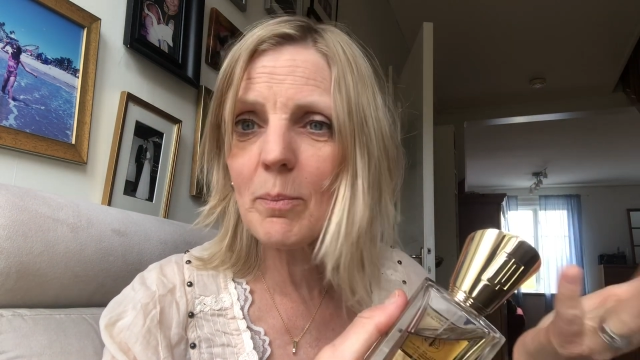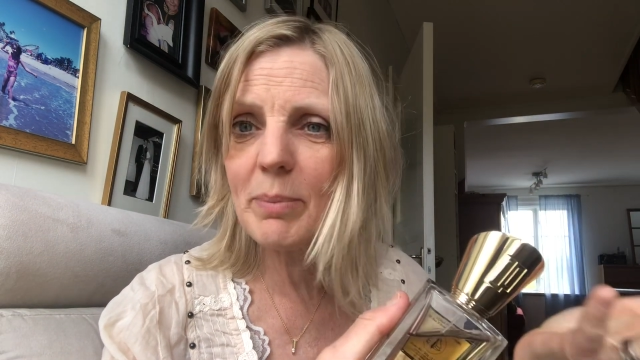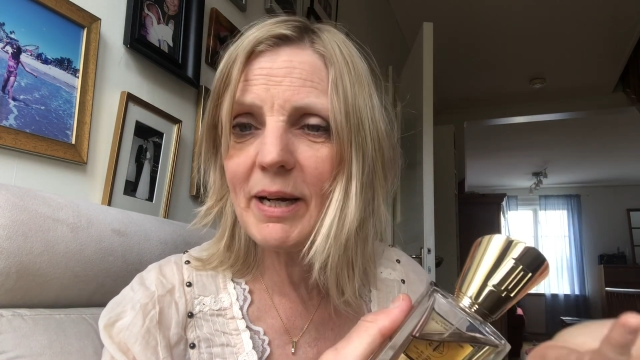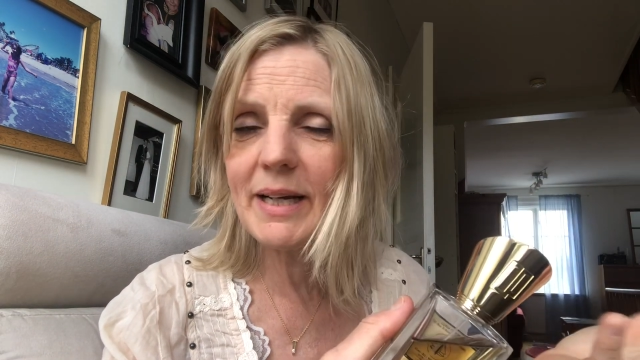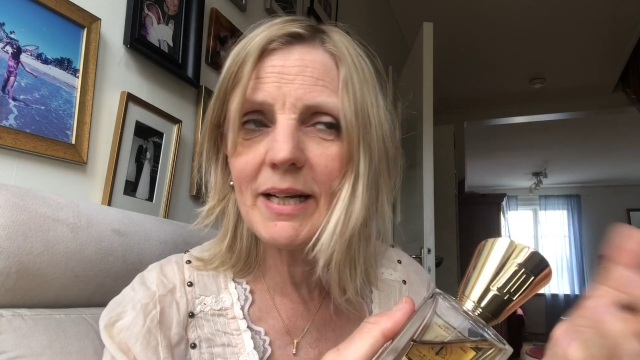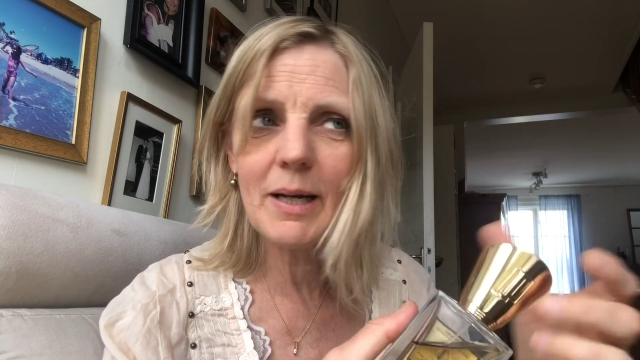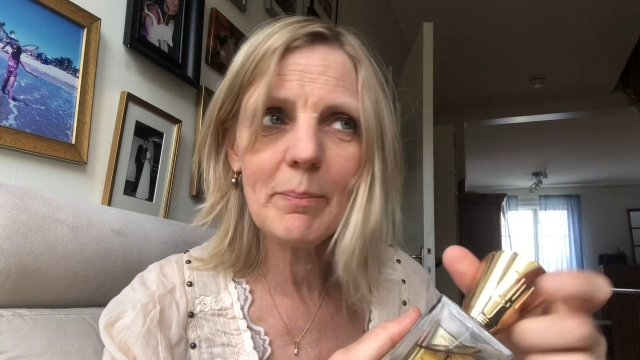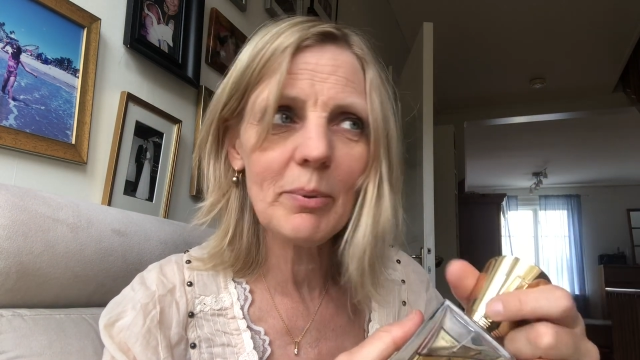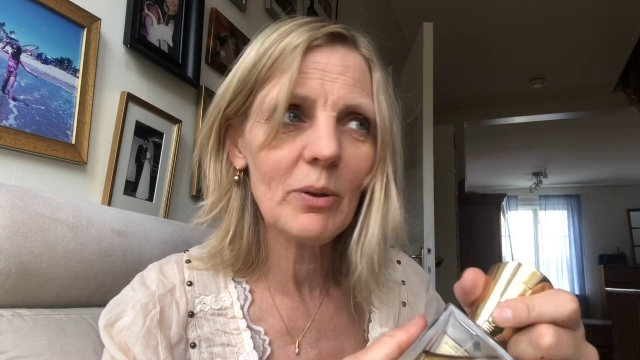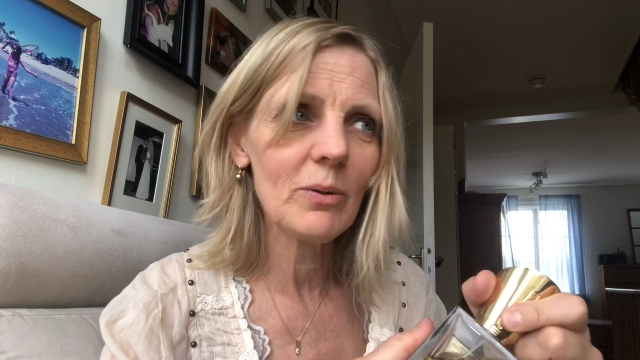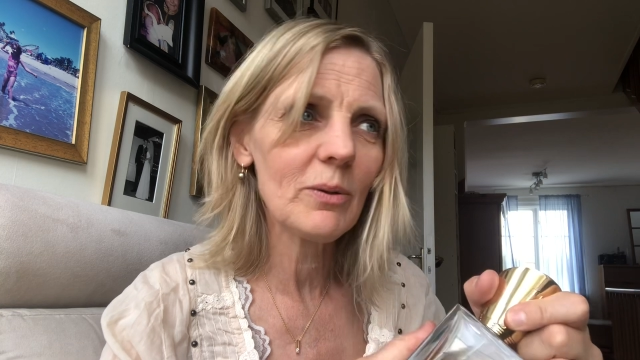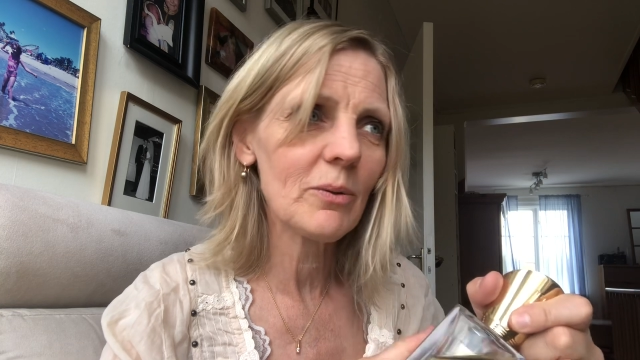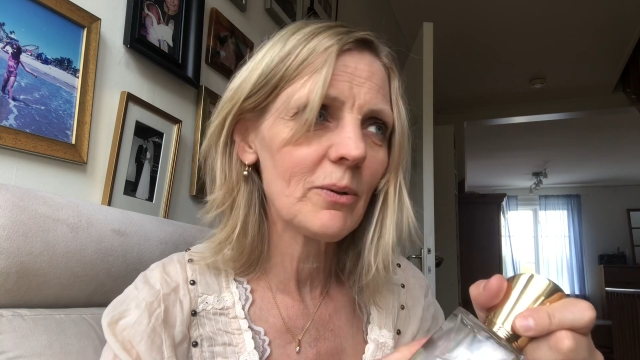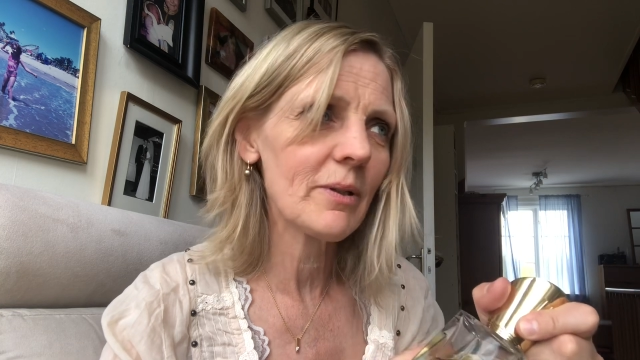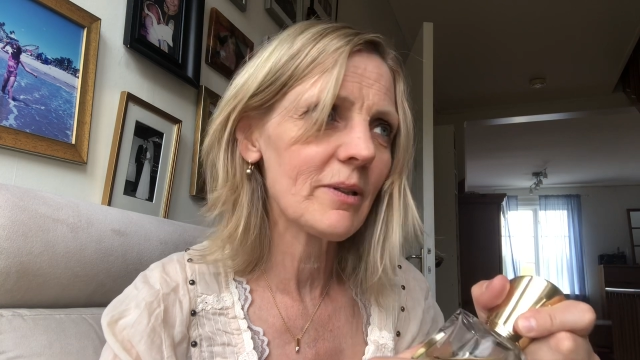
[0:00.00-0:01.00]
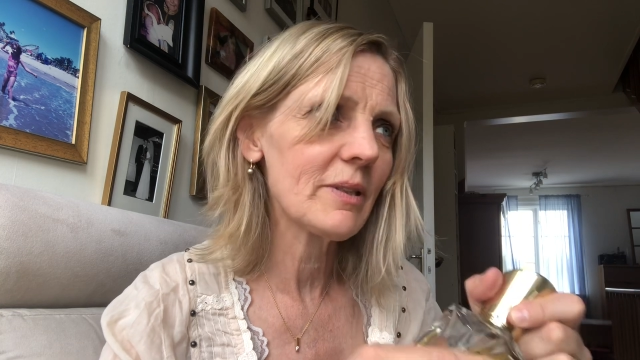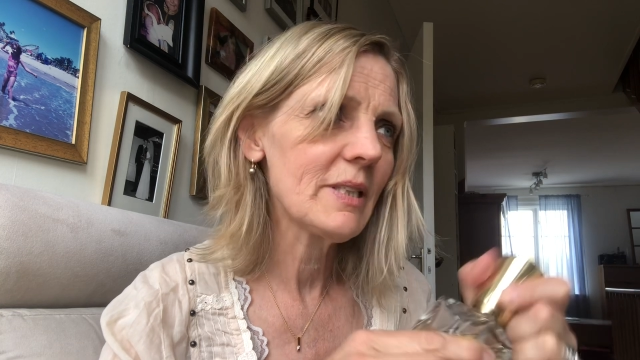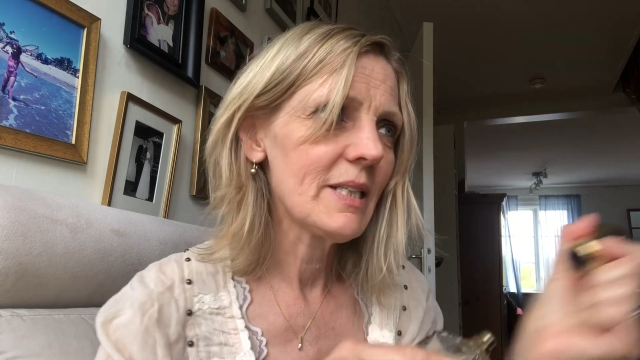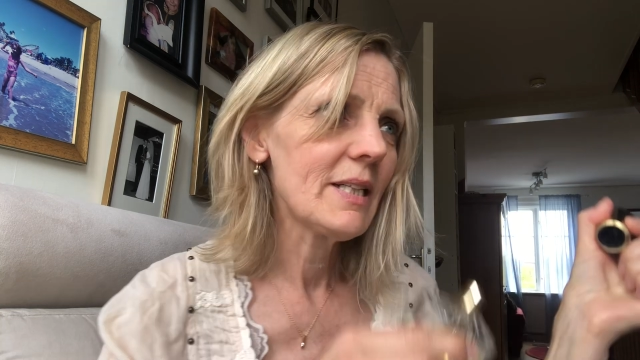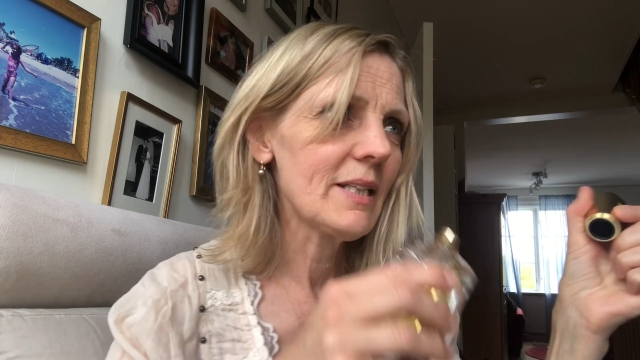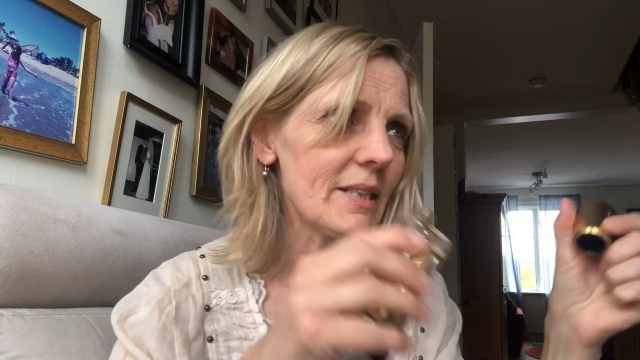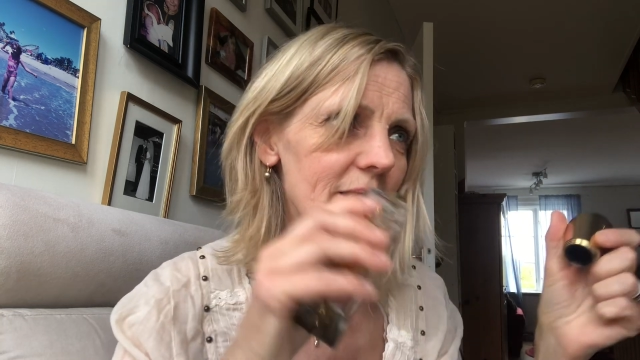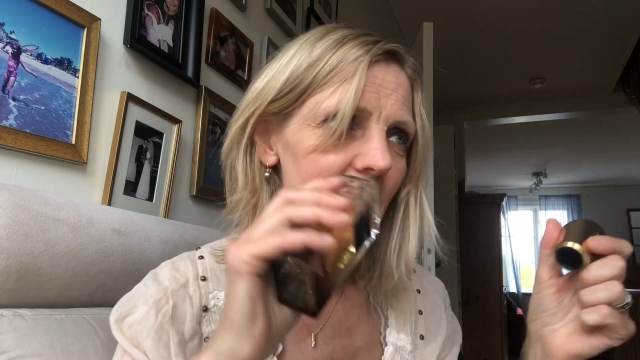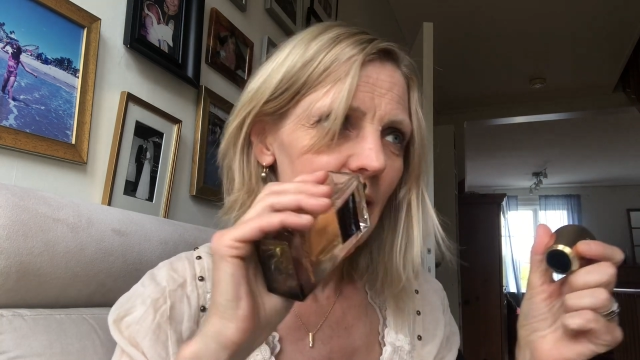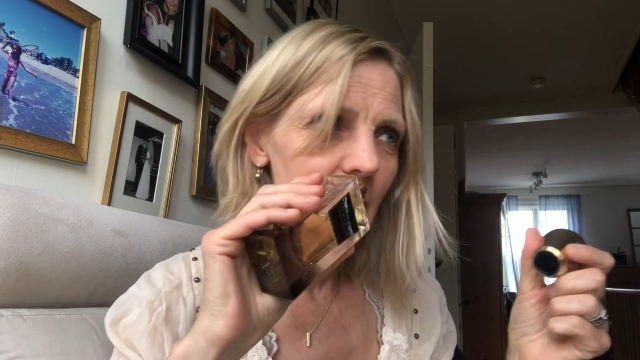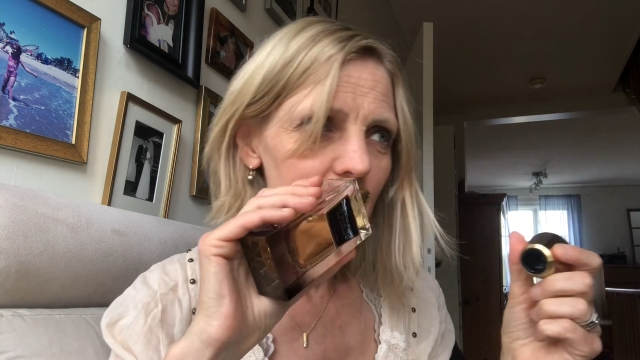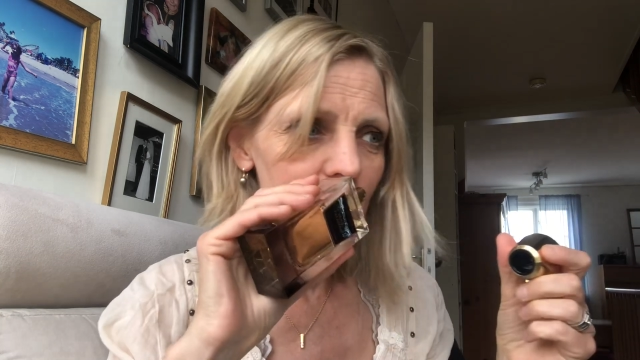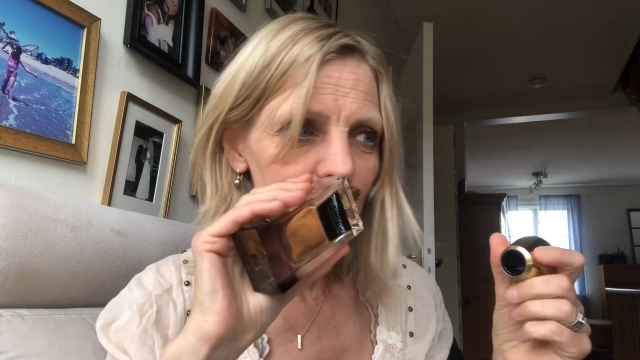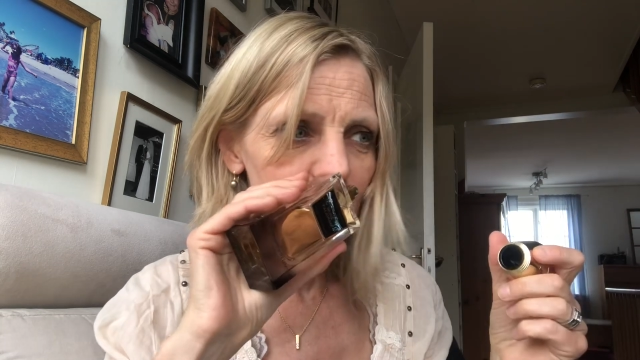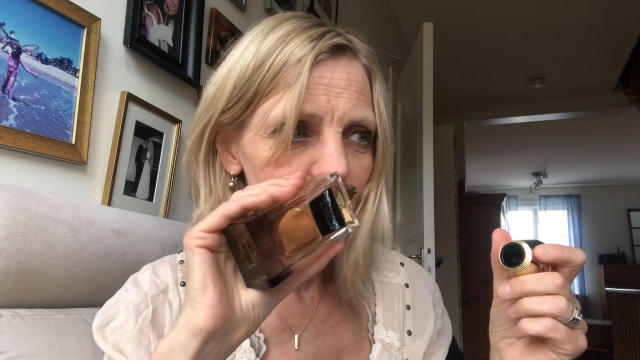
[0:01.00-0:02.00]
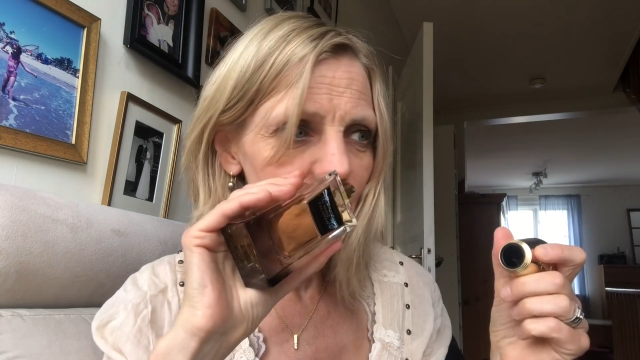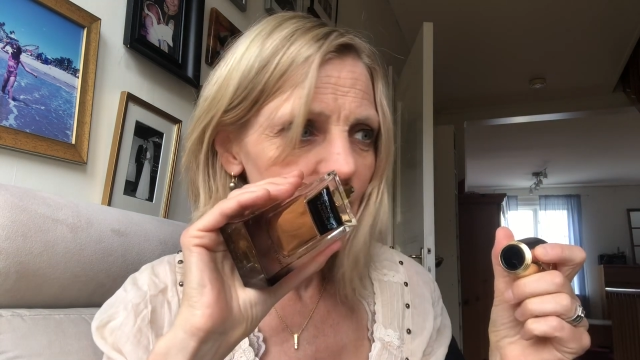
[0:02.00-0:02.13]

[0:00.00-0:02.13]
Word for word: pineapple or um,